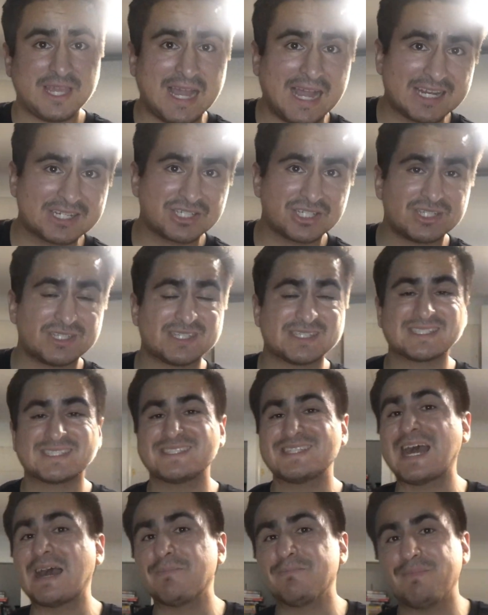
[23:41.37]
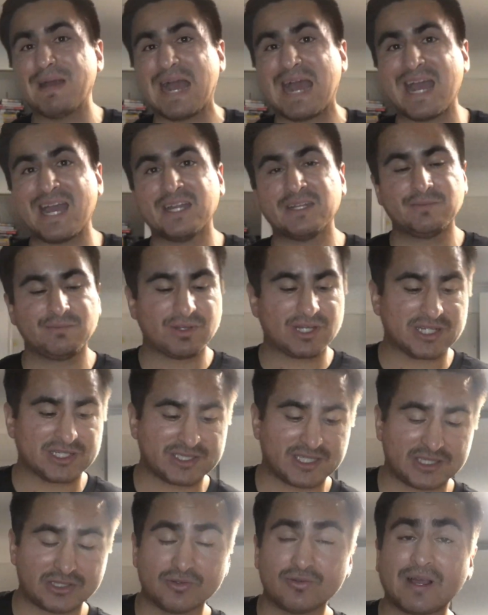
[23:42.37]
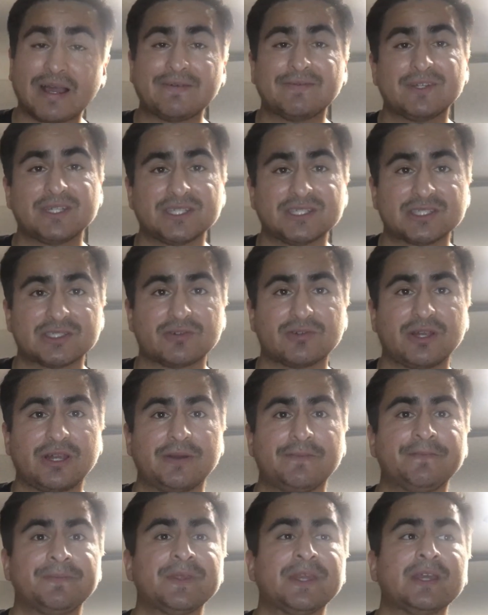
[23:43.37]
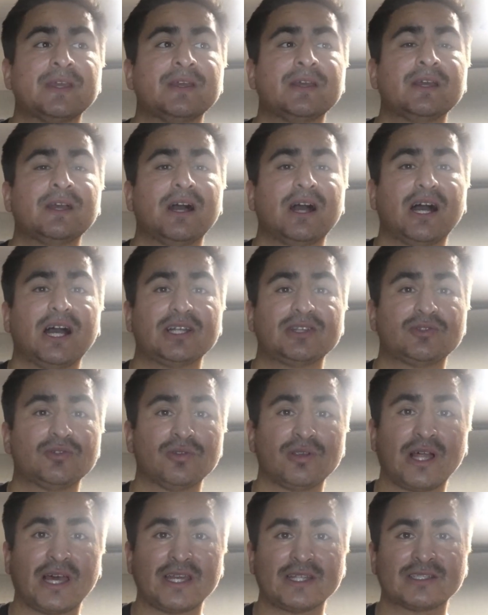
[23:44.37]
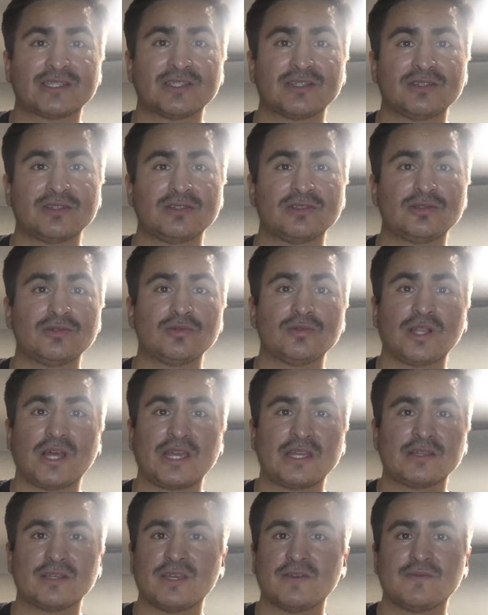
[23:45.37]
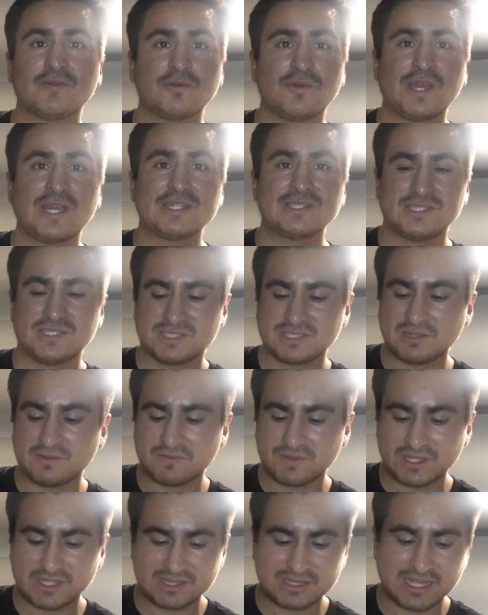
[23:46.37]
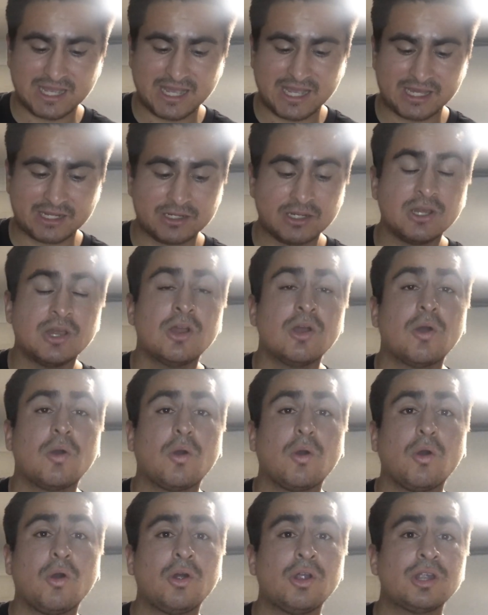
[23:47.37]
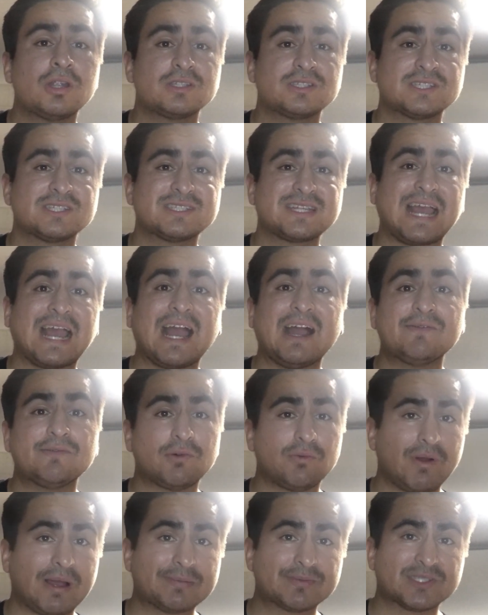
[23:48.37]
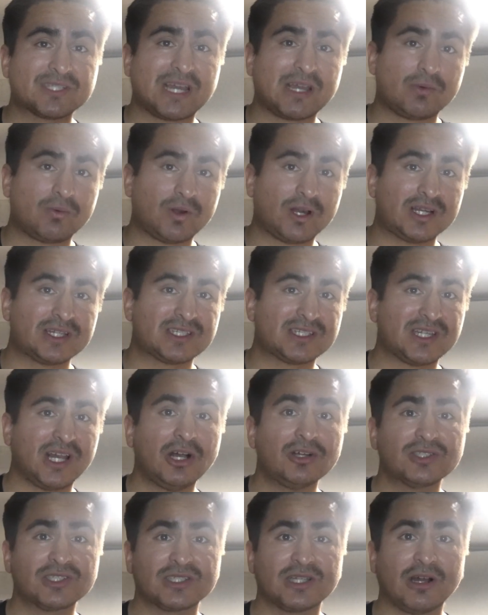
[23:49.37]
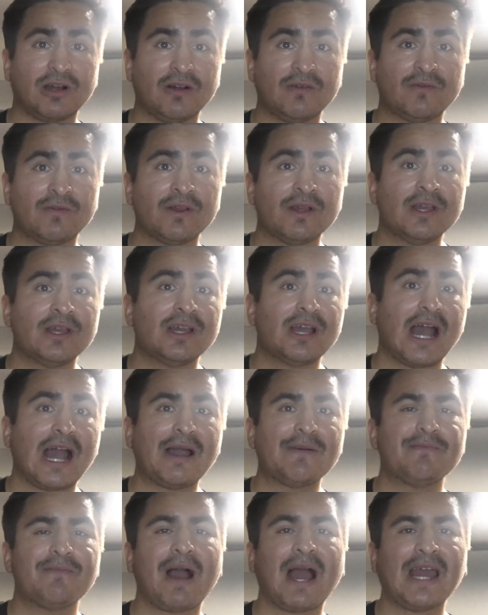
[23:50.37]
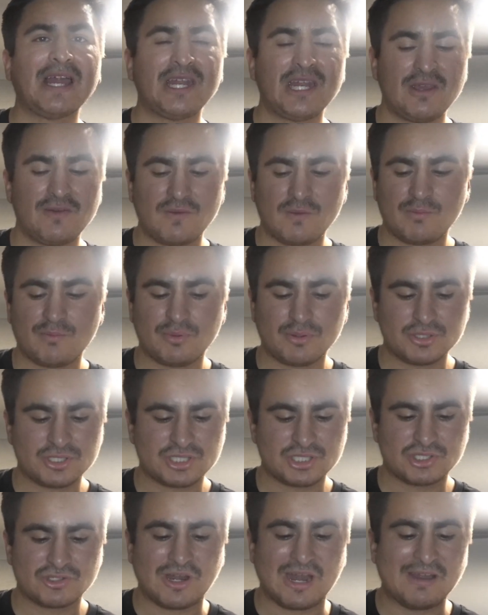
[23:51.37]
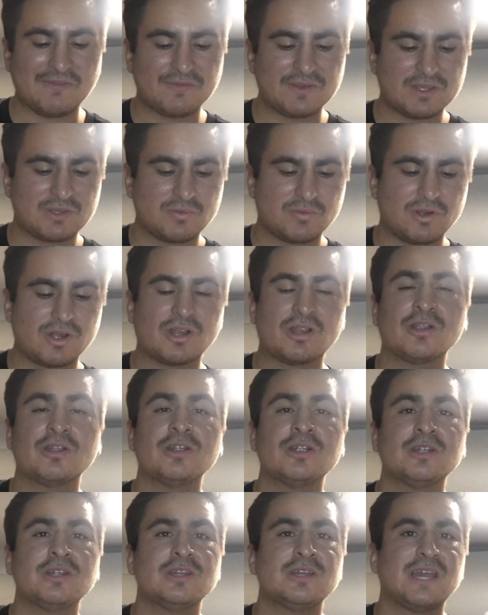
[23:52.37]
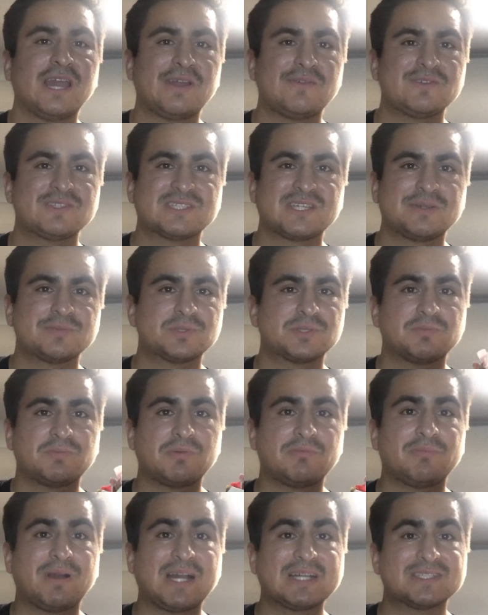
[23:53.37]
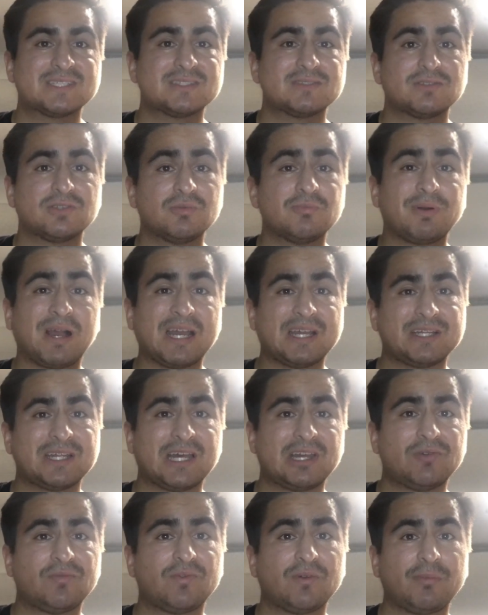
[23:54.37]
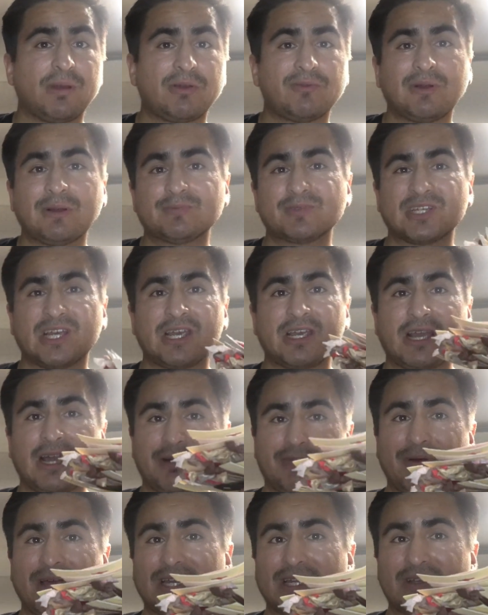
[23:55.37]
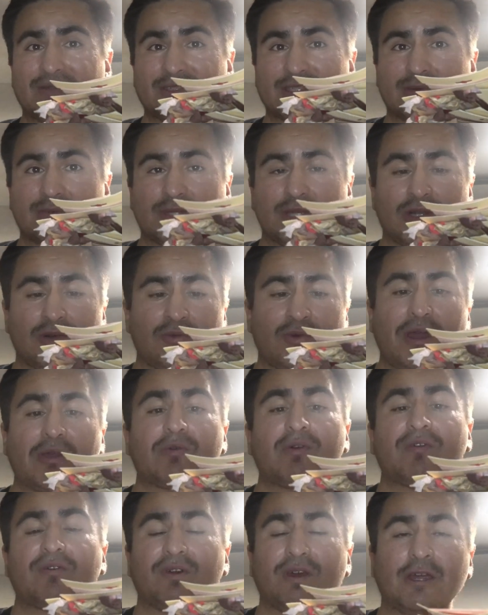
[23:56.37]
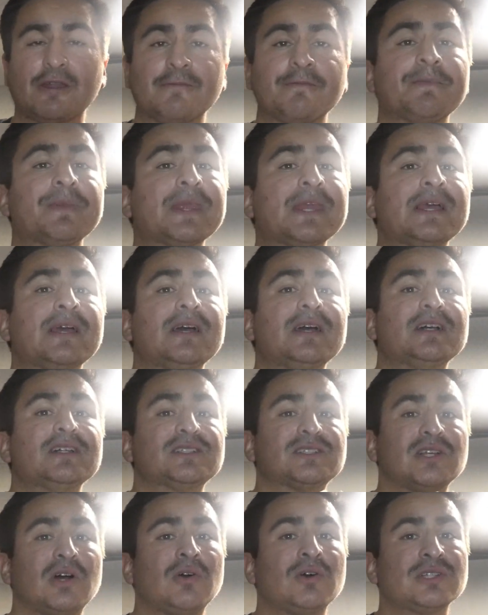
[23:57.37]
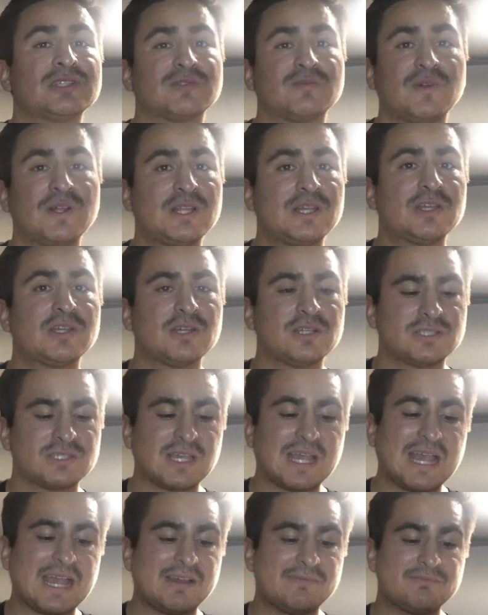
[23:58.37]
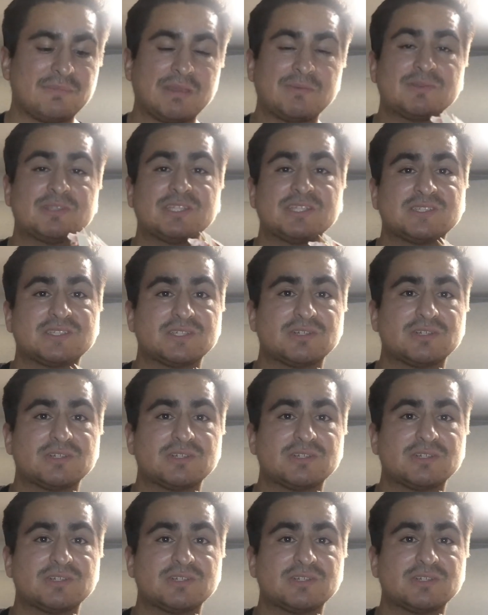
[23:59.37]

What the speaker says: Actually, this is not bad because I do have an Instagram. I do like to do like giveaways and stuff like that. Or since I have a website where I sell stuff, I might even push traffic where every time someone buys it, you buy an item from my website, I might give something away with it. So it's really good to have maybe these